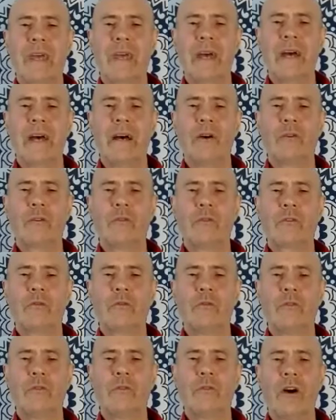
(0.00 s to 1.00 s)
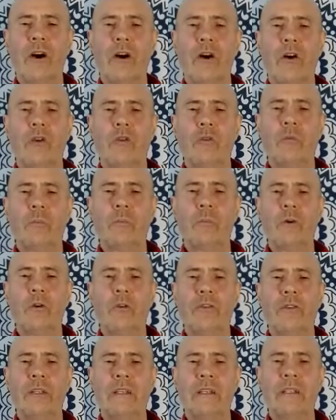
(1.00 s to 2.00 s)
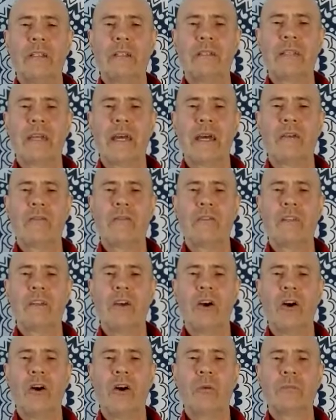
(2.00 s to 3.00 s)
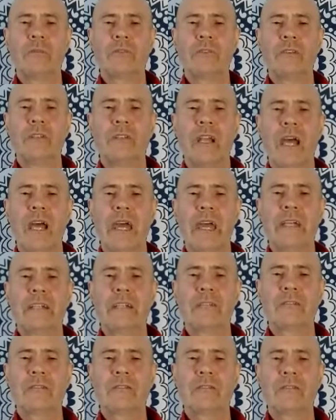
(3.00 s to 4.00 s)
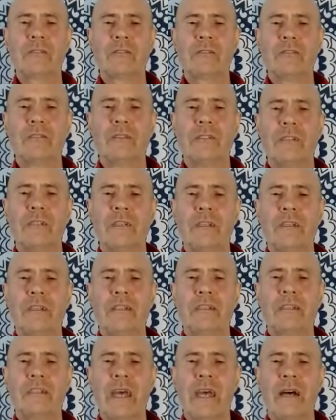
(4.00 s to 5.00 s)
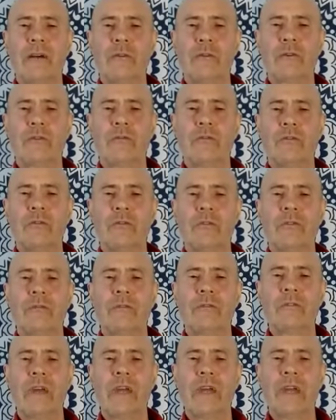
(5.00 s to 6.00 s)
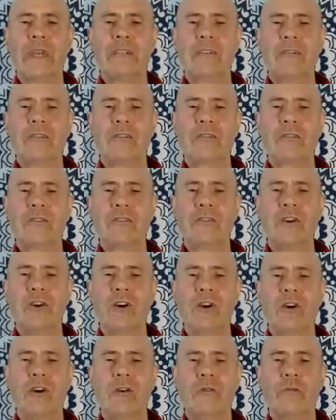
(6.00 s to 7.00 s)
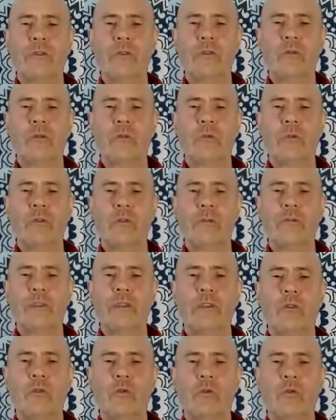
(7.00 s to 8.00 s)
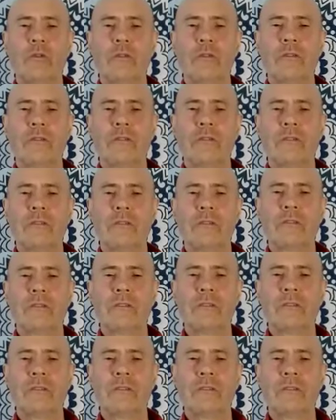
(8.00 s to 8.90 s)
Out through the whole body, down the arms and legs, down through the vagus nerve, through all of the organs.